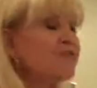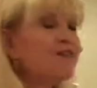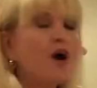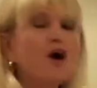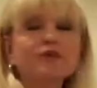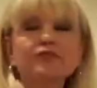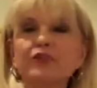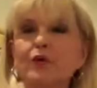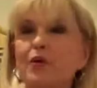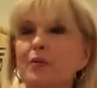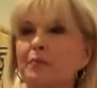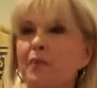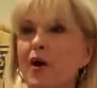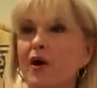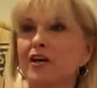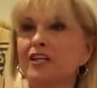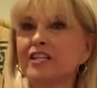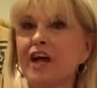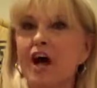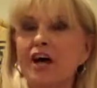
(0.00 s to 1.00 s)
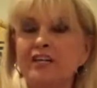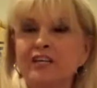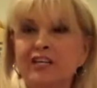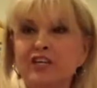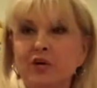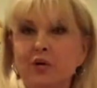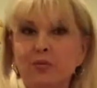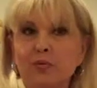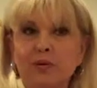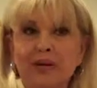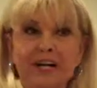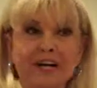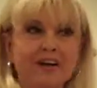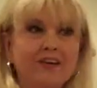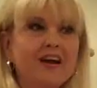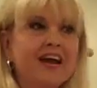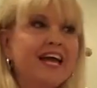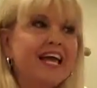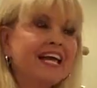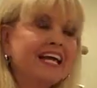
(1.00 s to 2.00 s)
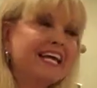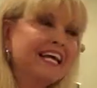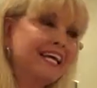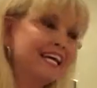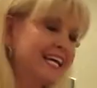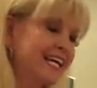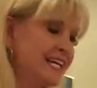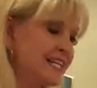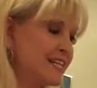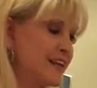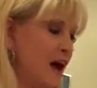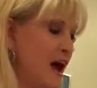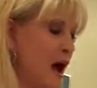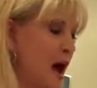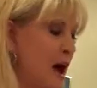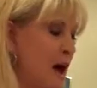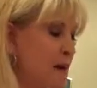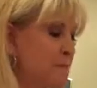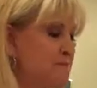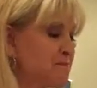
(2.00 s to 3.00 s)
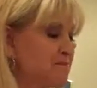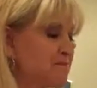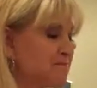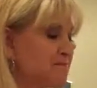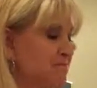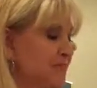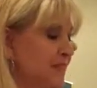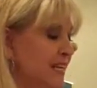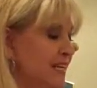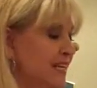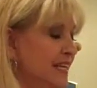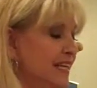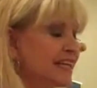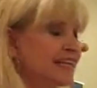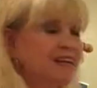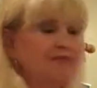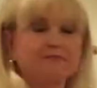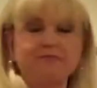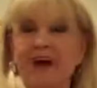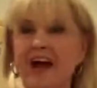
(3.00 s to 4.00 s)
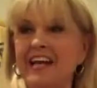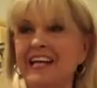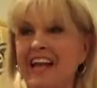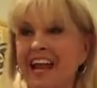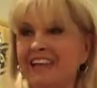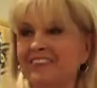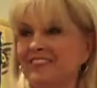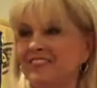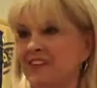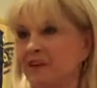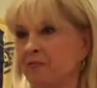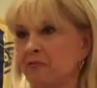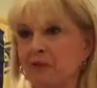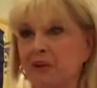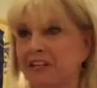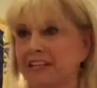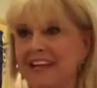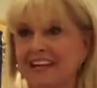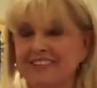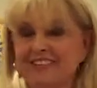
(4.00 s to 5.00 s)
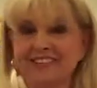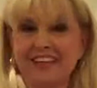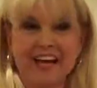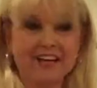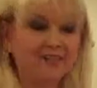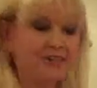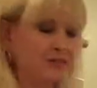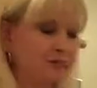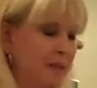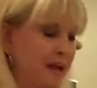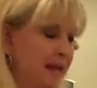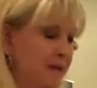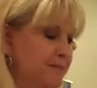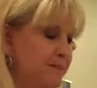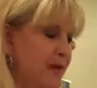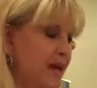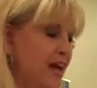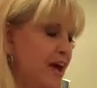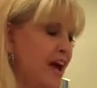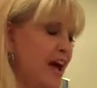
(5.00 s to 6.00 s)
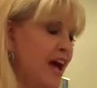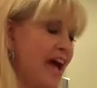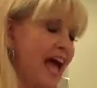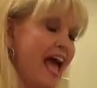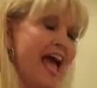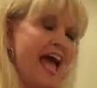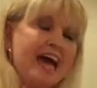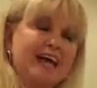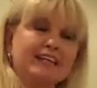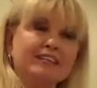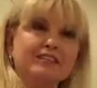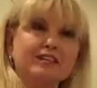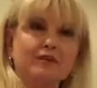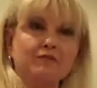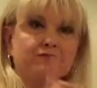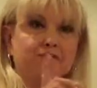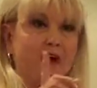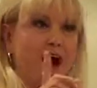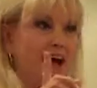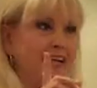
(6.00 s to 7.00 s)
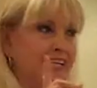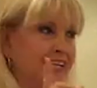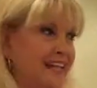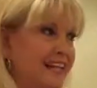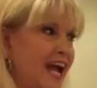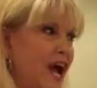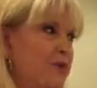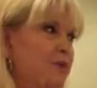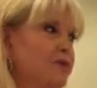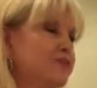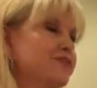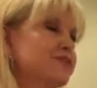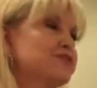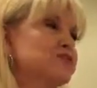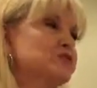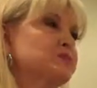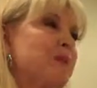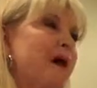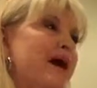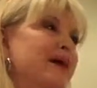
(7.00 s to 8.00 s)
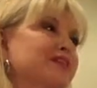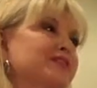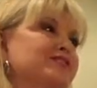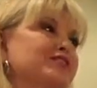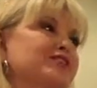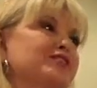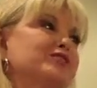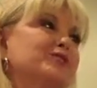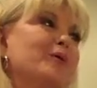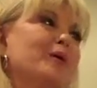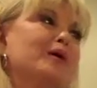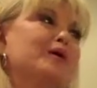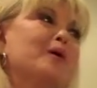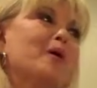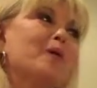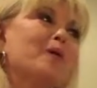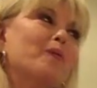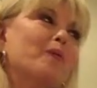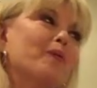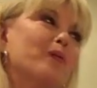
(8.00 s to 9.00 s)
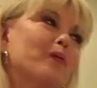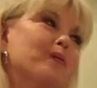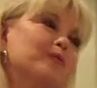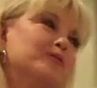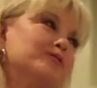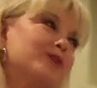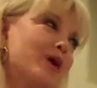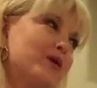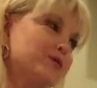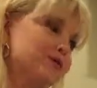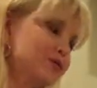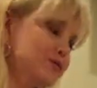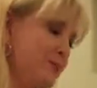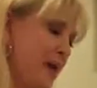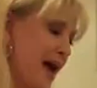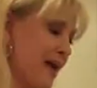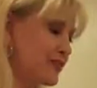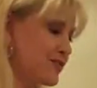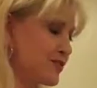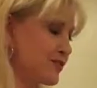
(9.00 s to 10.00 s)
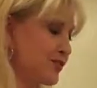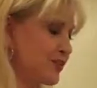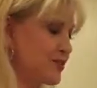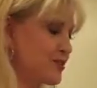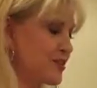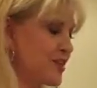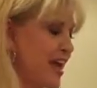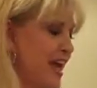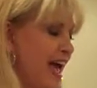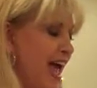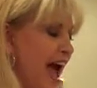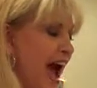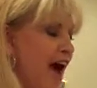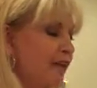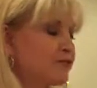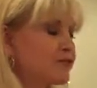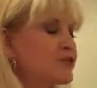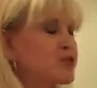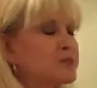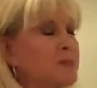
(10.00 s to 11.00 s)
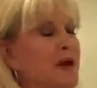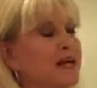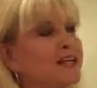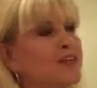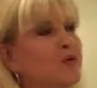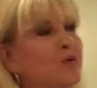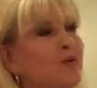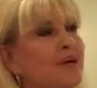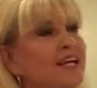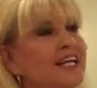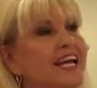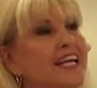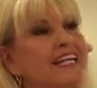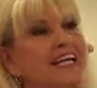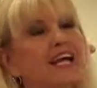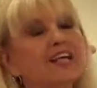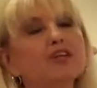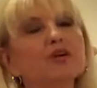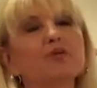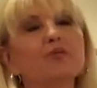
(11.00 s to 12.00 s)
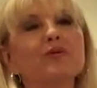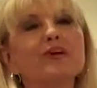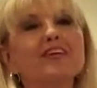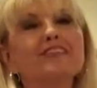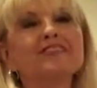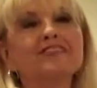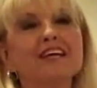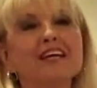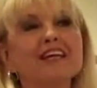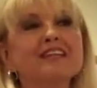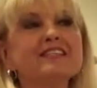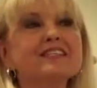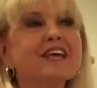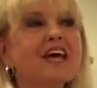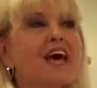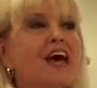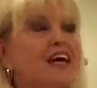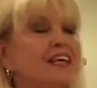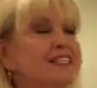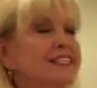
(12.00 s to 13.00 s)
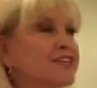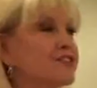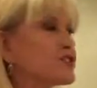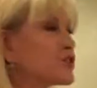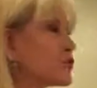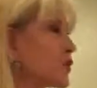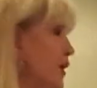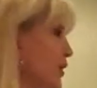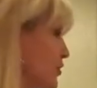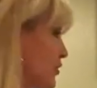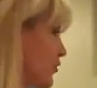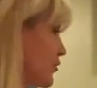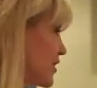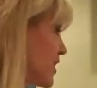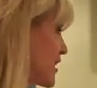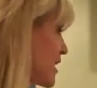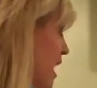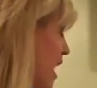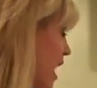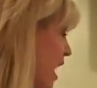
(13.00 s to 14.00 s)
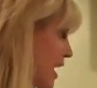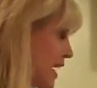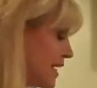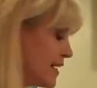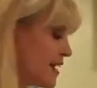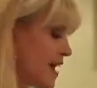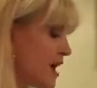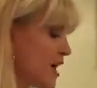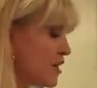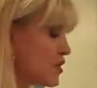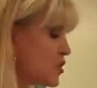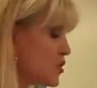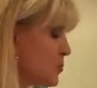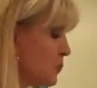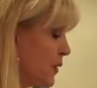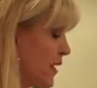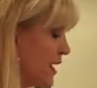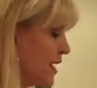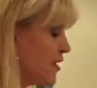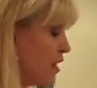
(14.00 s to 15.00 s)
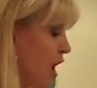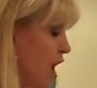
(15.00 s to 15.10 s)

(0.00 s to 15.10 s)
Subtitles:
I've also embarked on a career in finance that really excites me. And finally, I was inspired to join Toastmasters. After spending the weekend at your recent District 39 Spring